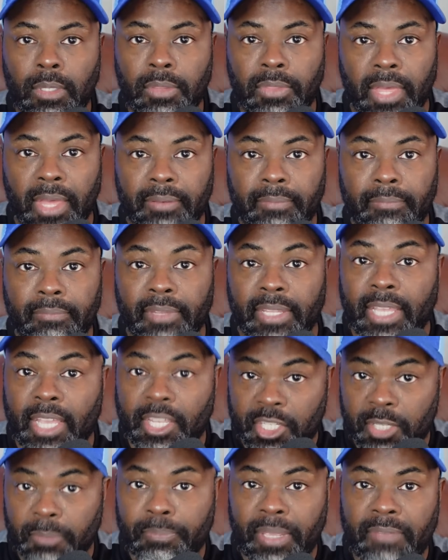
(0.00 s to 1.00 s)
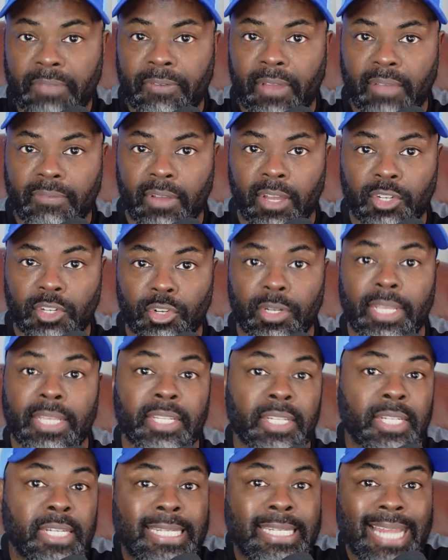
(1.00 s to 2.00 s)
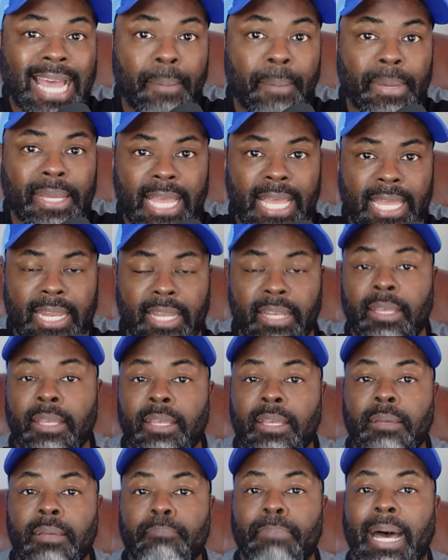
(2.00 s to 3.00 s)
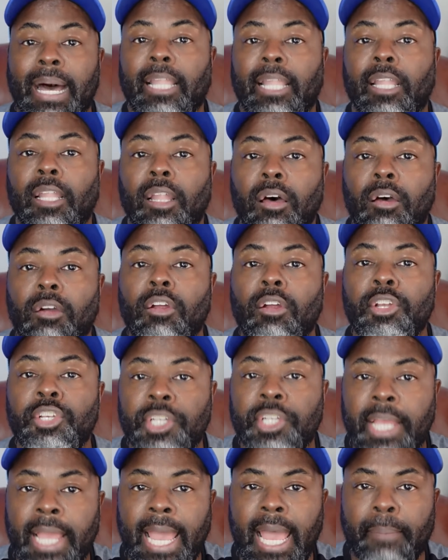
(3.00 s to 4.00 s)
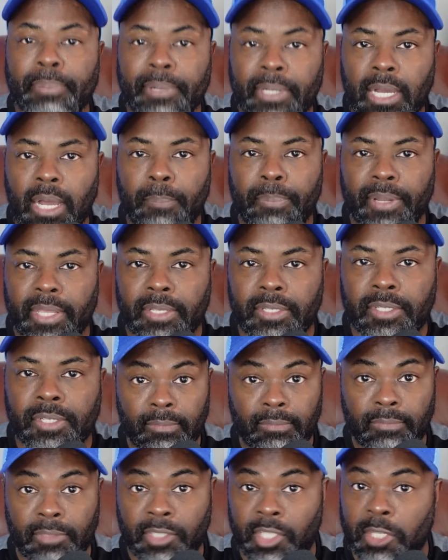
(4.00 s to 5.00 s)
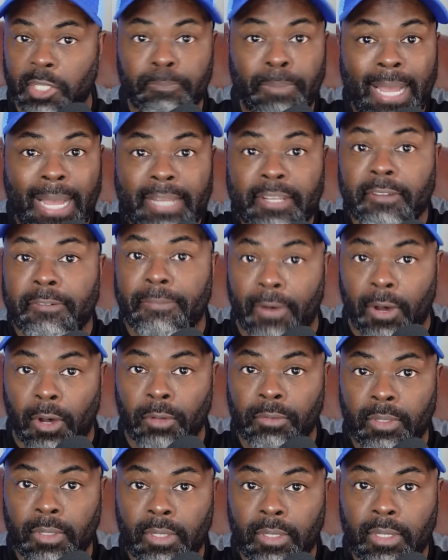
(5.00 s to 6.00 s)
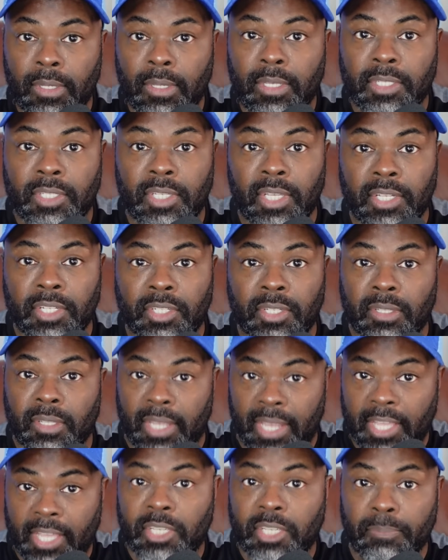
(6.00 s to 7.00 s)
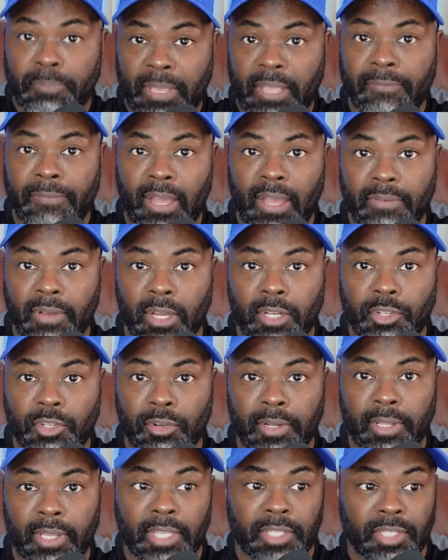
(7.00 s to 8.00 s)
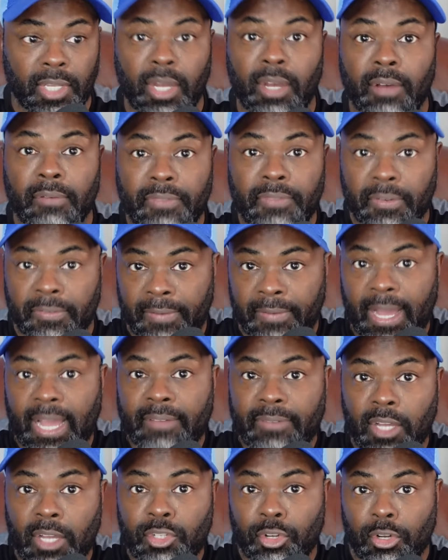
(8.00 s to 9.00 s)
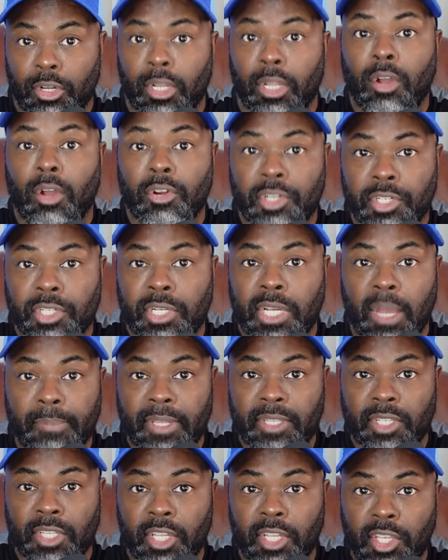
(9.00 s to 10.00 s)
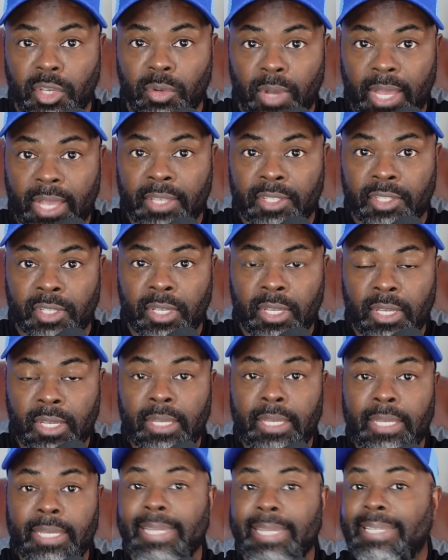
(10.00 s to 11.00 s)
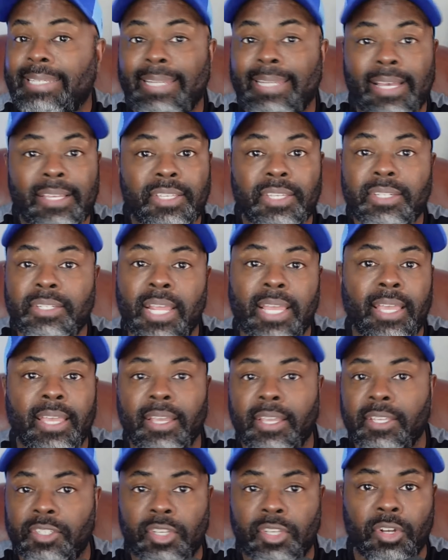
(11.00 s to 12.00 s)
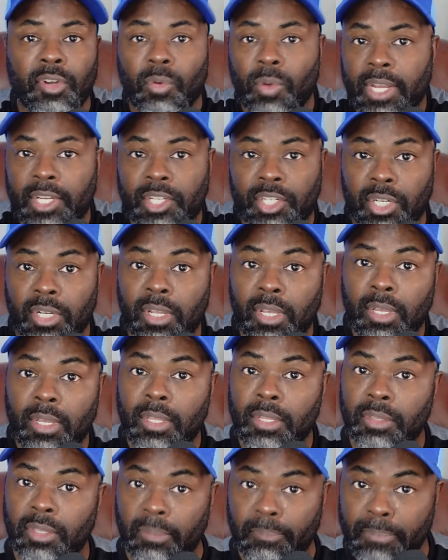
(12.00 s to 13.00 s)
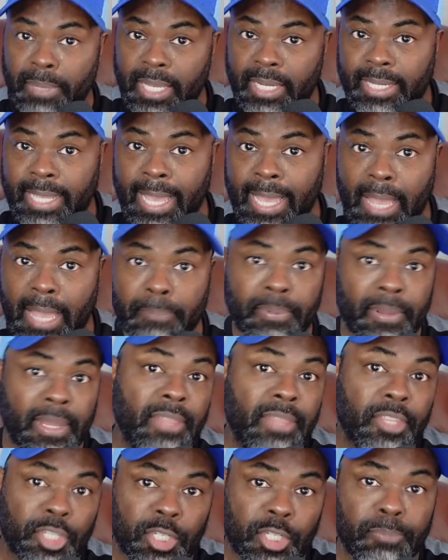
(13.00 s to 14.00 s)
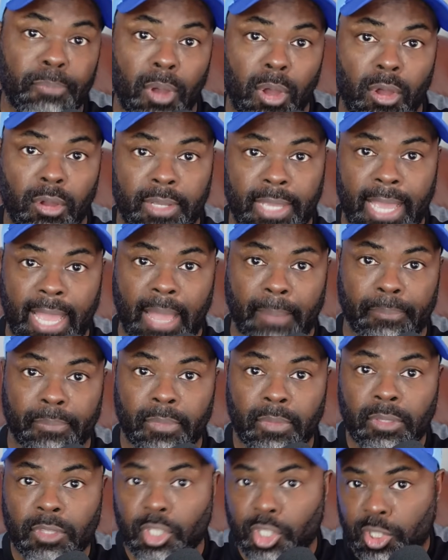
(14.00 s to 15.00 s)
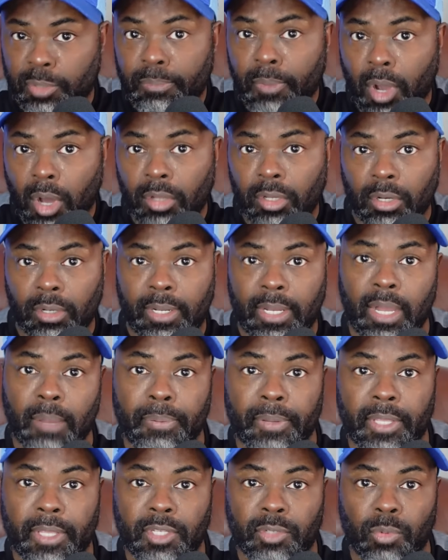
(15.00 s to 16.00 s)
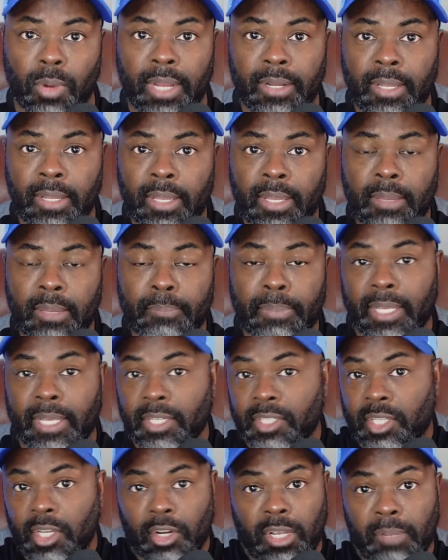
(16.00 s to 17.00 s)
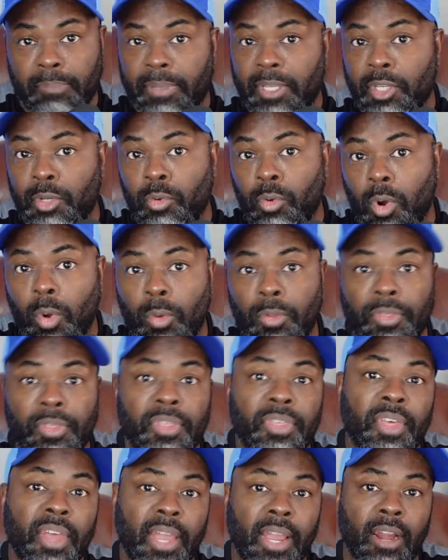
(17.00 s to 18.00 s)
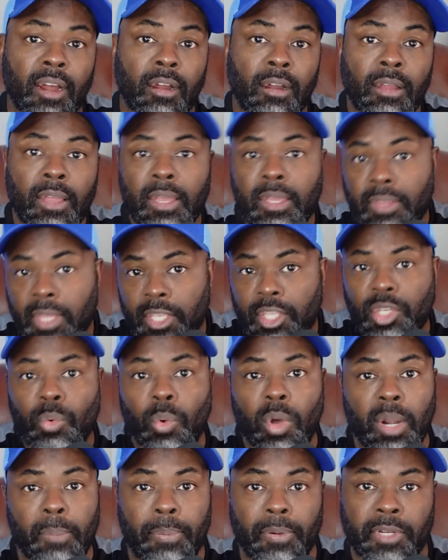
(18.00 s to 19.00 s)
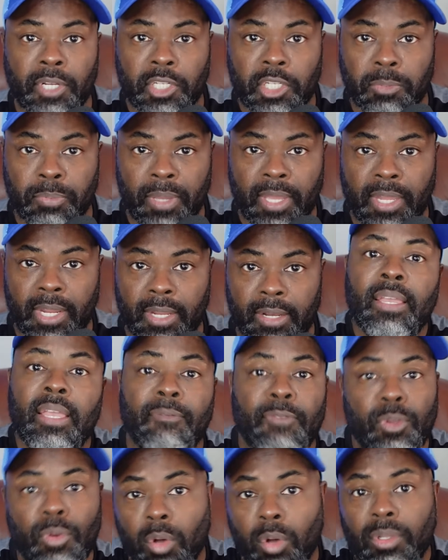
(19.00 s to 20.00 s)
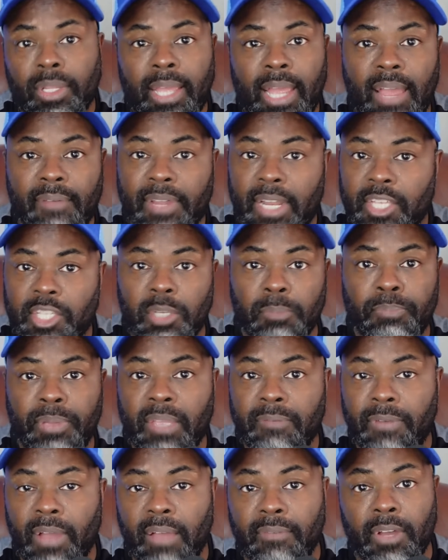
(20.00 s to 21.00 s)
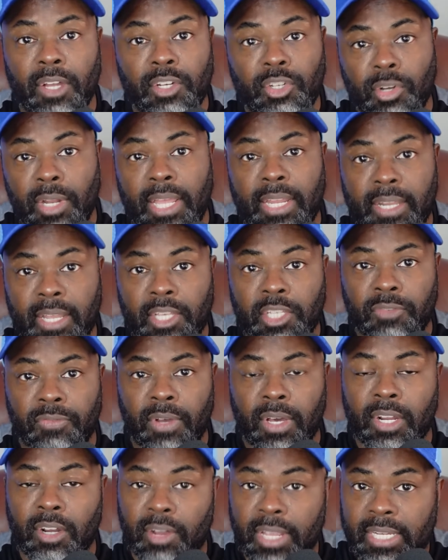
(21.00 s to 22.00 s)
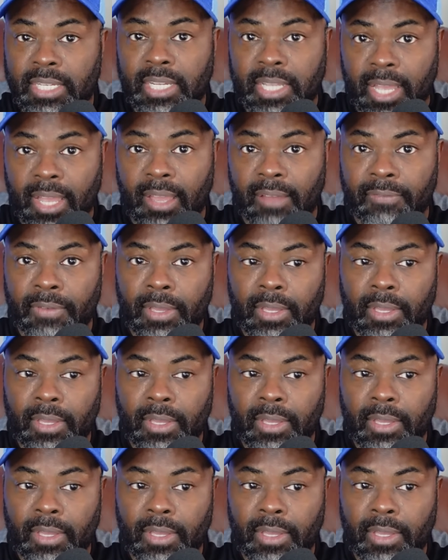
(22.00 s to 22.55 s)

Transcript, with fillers: that the S&P 500 is dominated by large cap companies. Just by default, since the S&P 500 is of the 500 largest companies in the US, it doesn't take in consideration the mid cap and the small cap the smaller companies, right? Because there could be growth there that you want to participate in. If you only have an S&P 500 index fund or ETF,